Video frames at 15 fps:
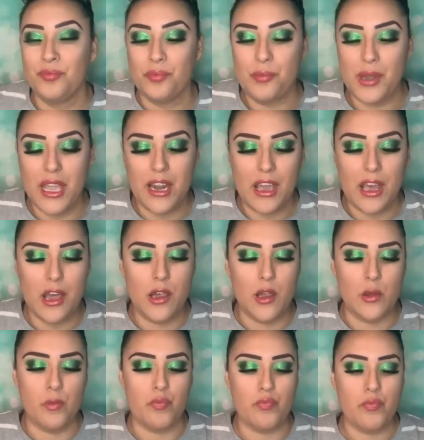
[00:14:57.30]
But
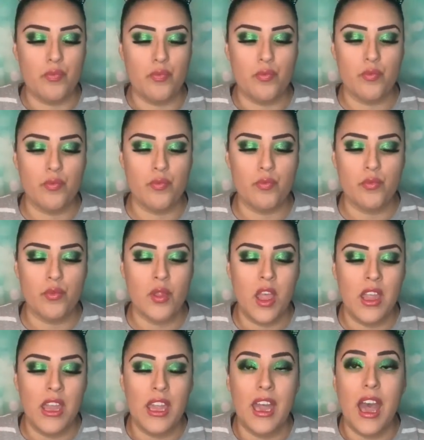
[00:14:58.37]
I'm
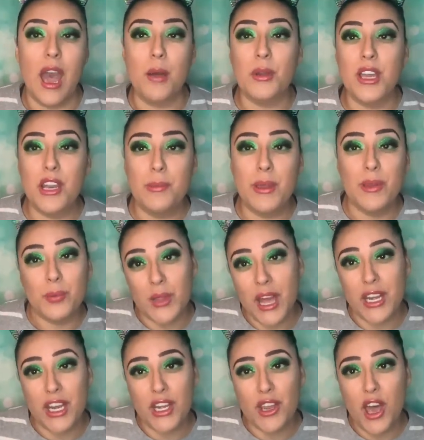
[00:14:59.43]
going to be
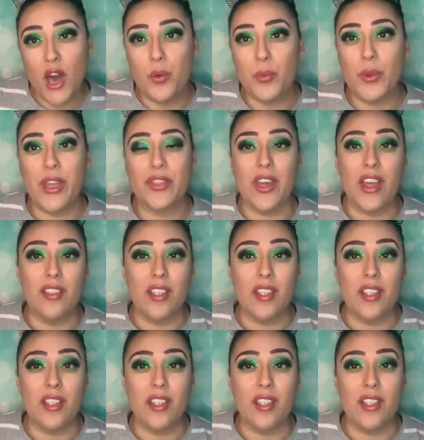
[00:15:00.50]
flooding y'all with a